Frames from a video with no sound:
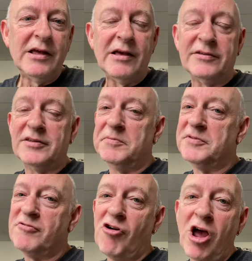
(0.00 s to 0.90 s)
a
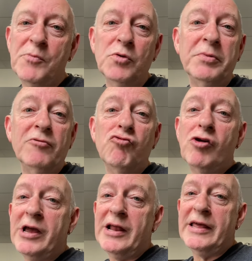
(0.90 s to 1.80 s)
subscribe would be
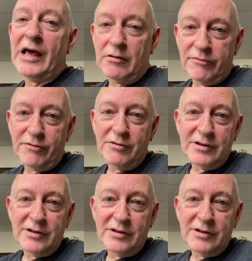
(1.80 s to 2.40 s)
really helpful.